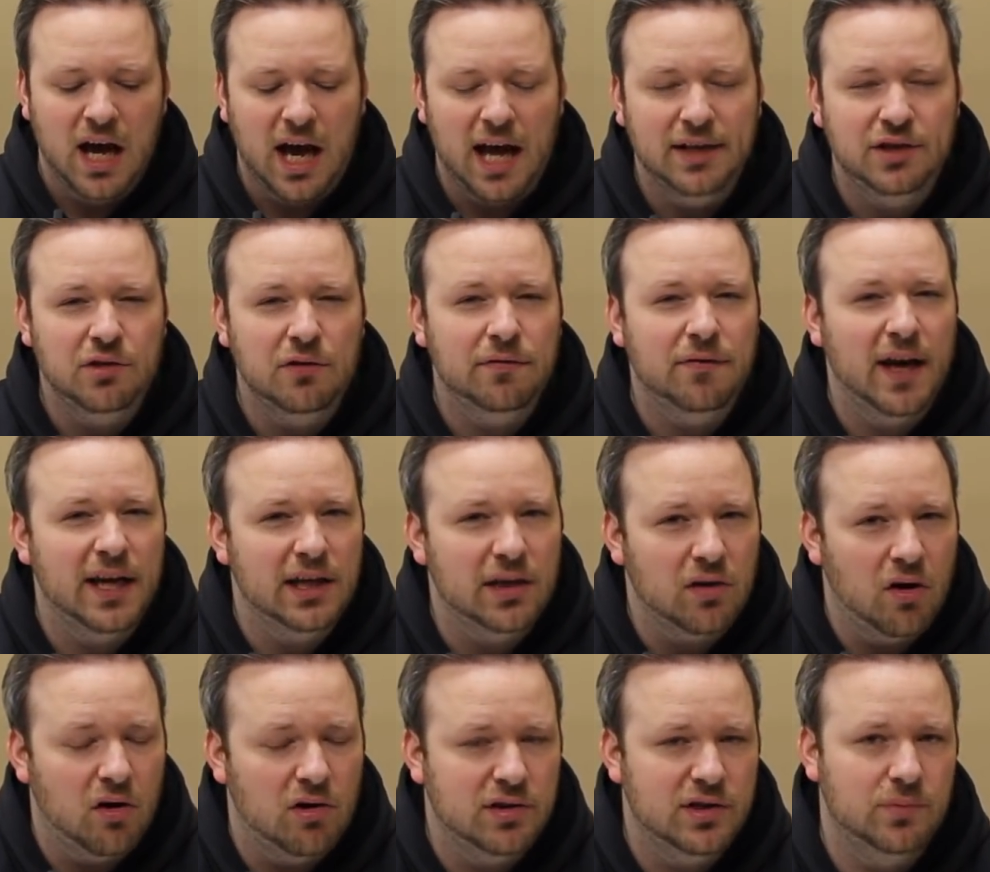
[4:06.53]
I do find
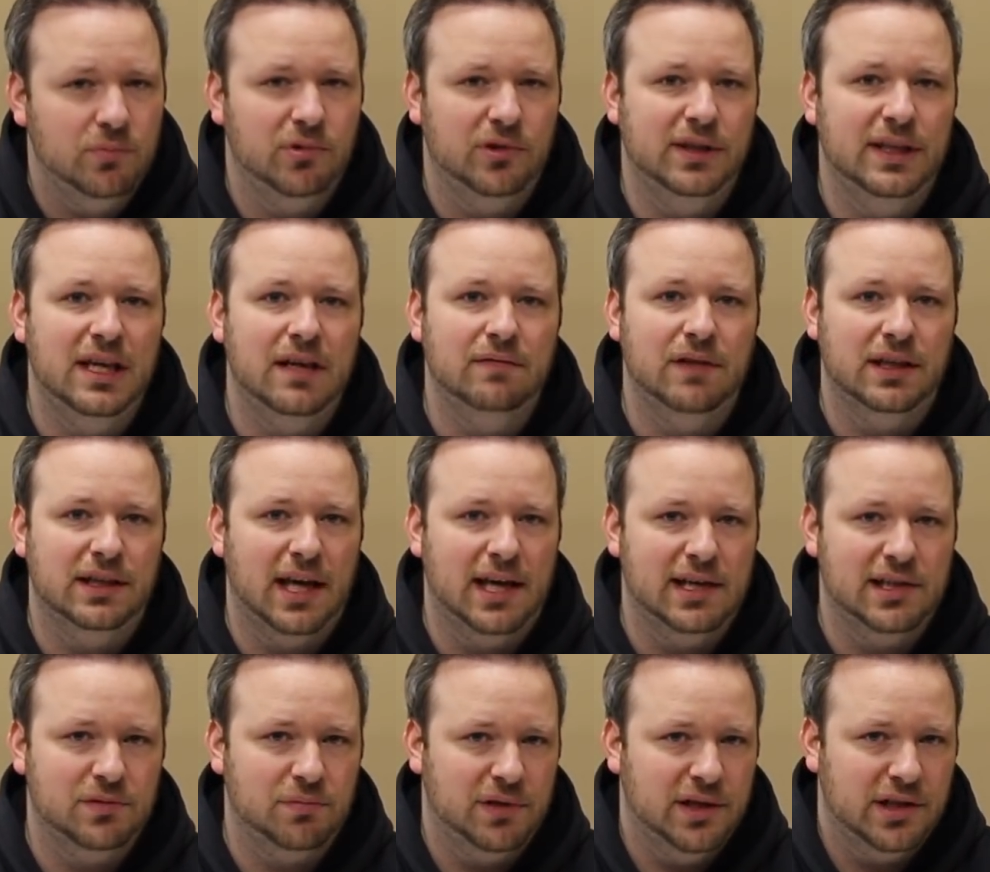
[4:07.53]
it hard to believe that
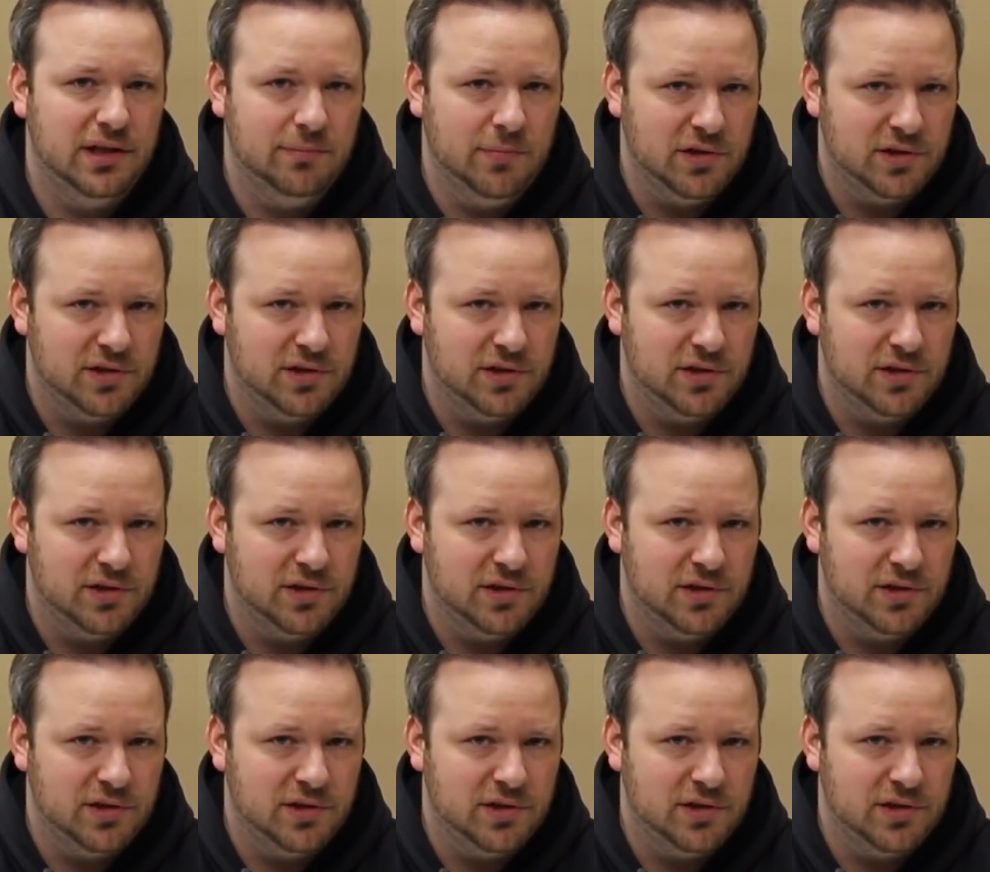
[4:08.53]
that is one of the